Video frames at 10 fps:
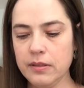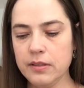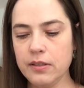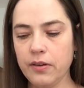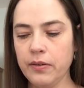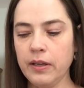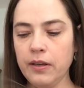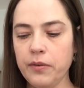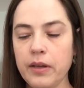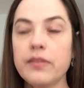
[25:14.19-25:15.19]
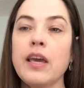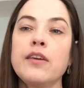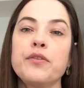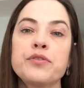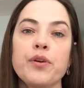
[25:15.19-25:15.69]
So anyway,
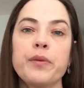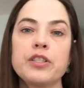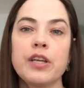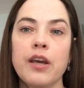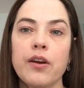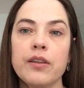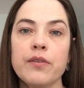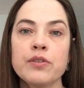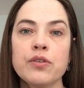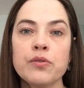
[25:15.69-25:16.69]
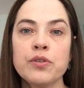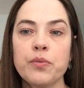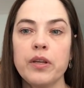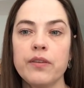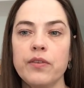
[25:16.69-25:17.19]
thank you so much, Carrie. That was so
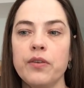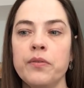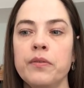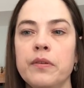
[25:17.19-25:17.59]
sweet of you.